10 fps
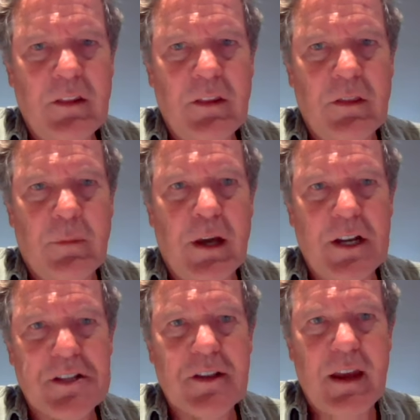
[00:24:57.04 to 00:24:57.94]
the
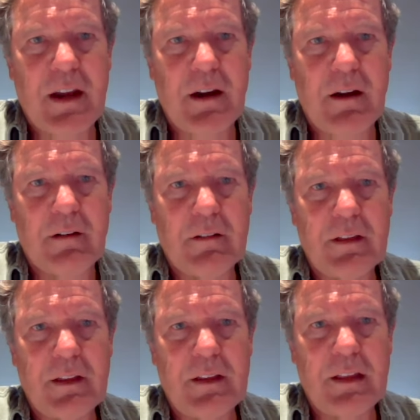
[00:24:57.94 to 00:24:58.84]
money's there;
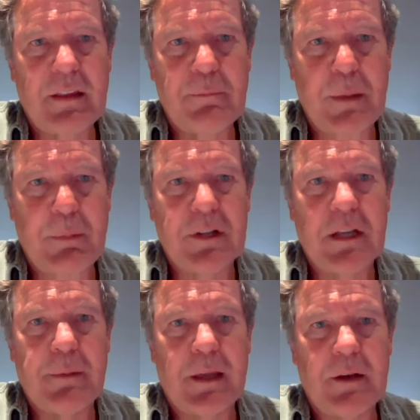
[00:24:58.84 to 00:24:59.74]
people need
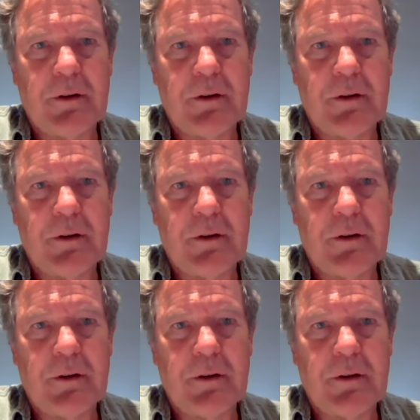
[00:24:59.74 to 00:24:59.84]
to be held